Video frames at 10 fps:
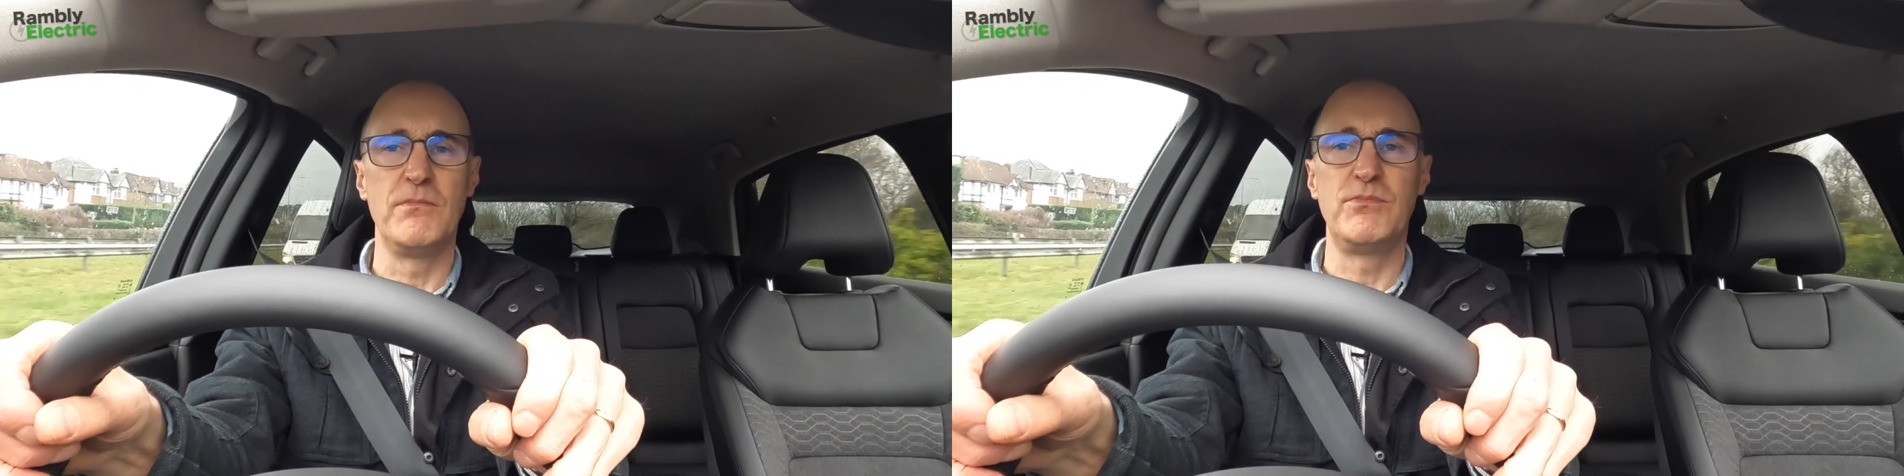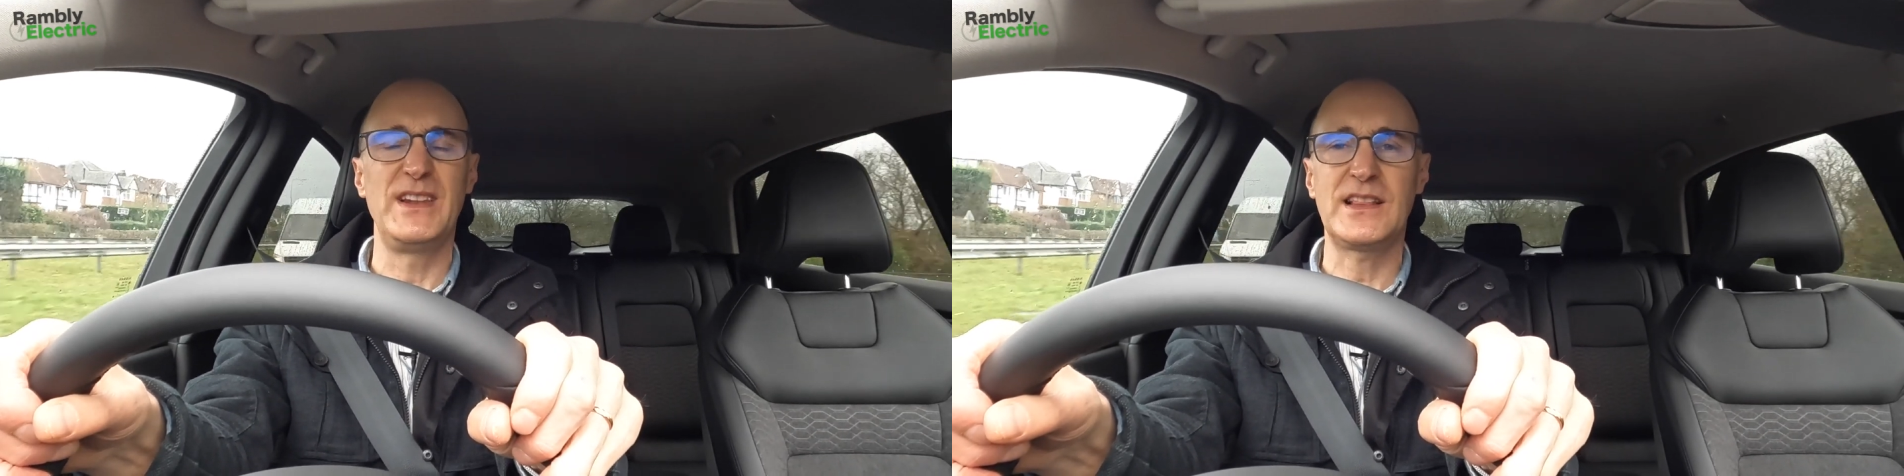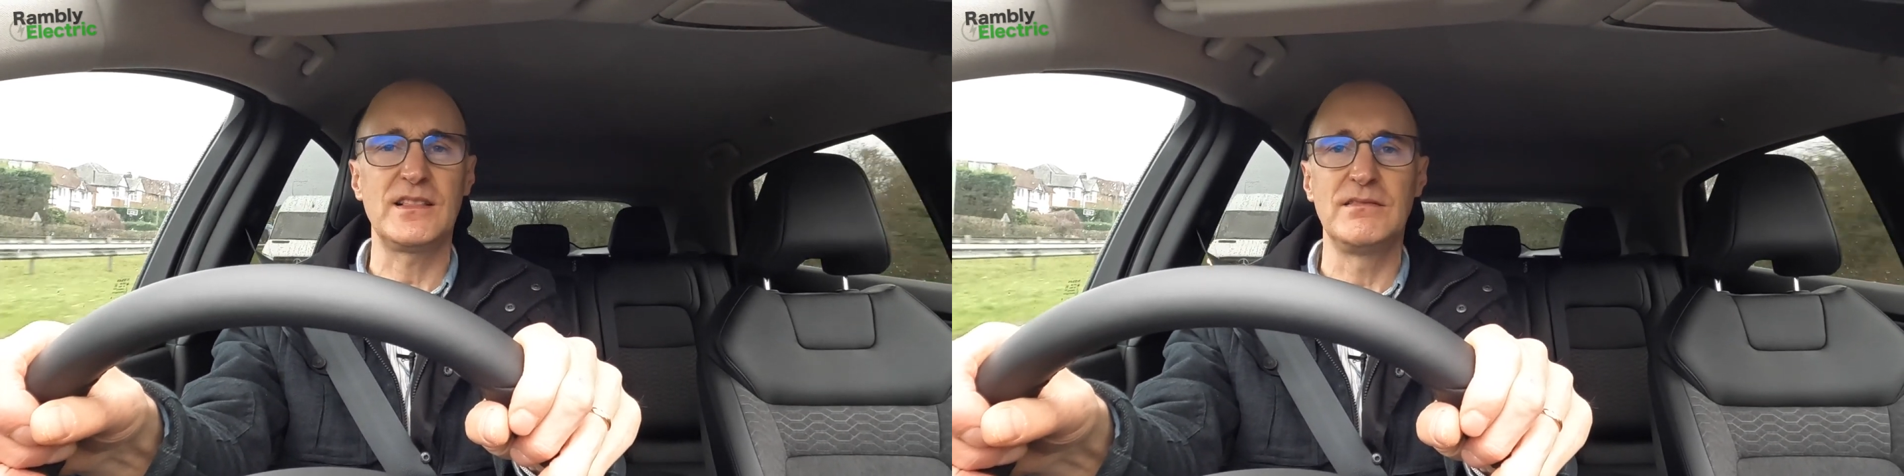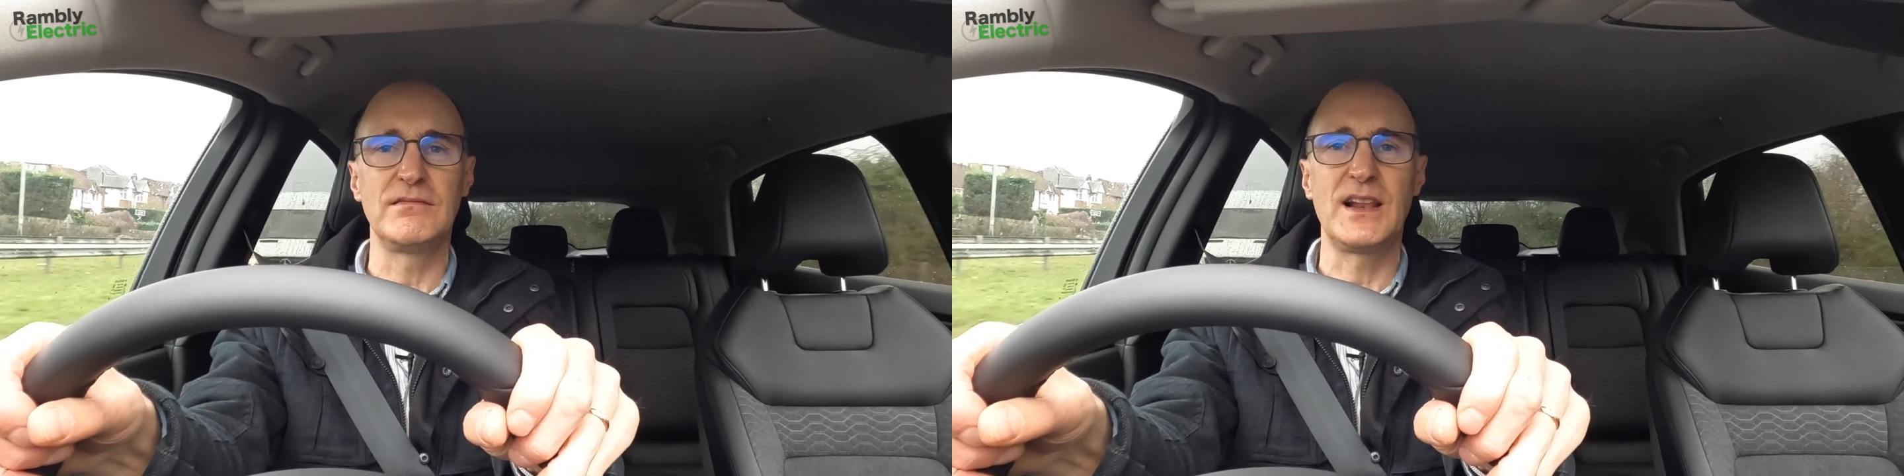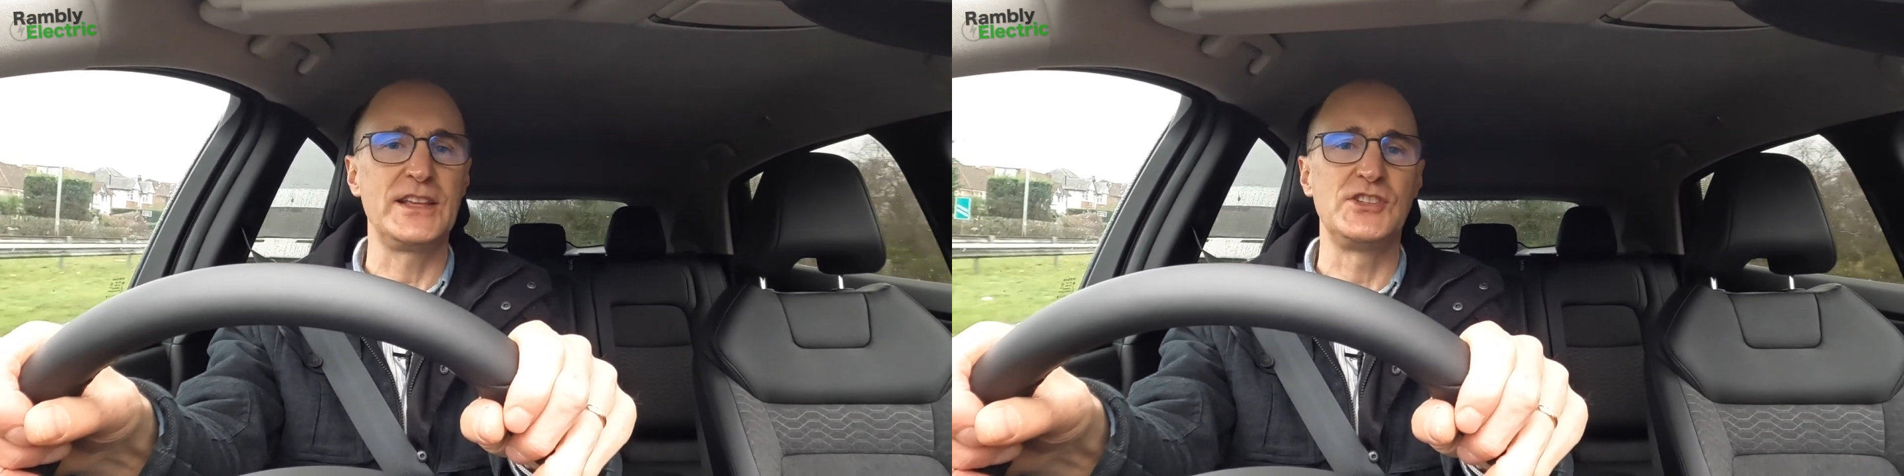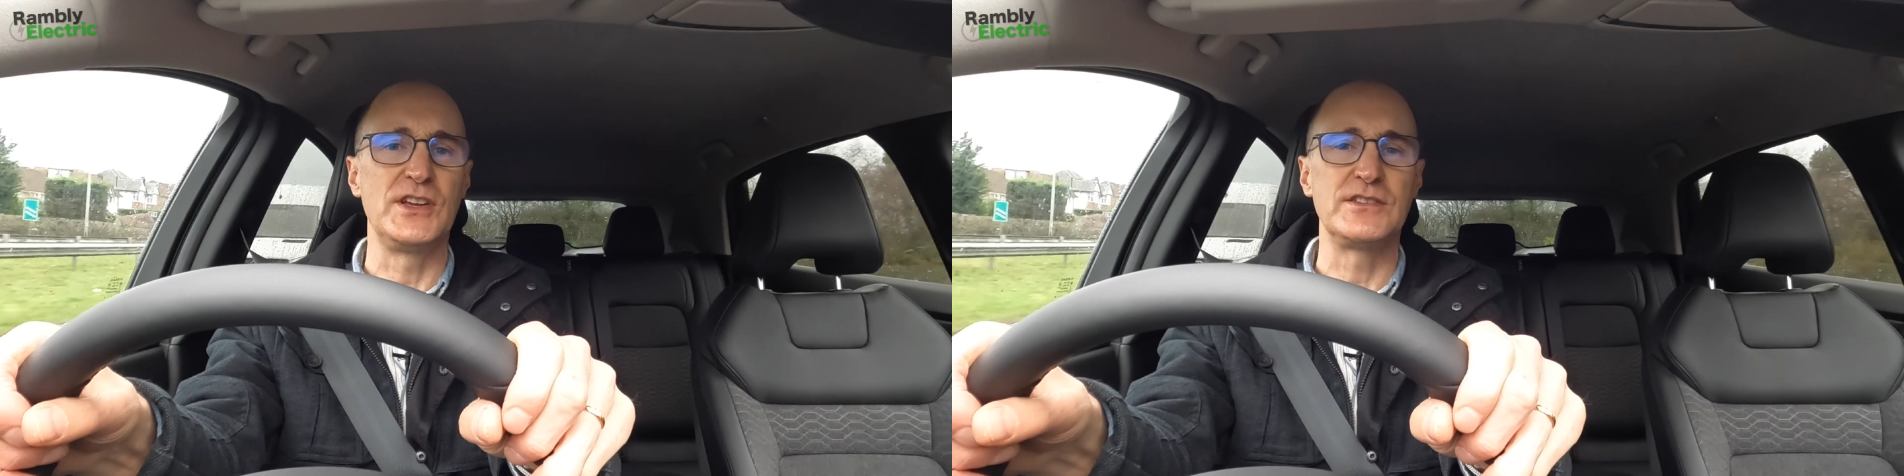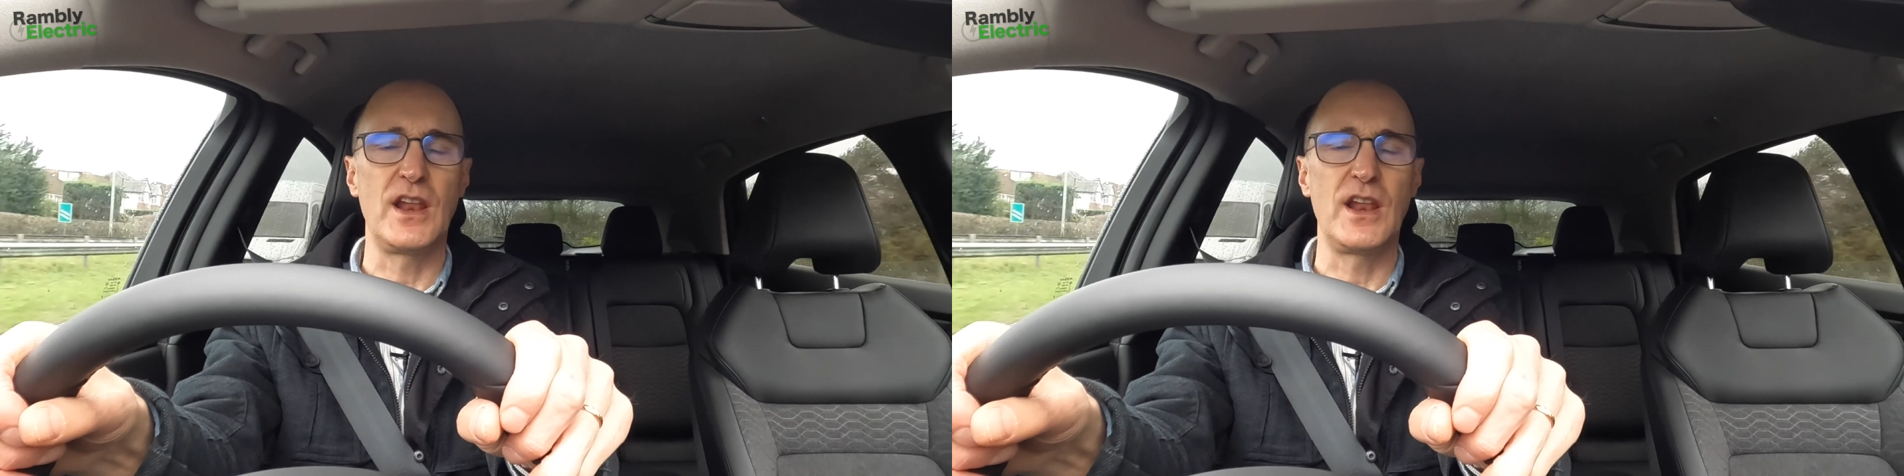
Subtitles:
little glitches,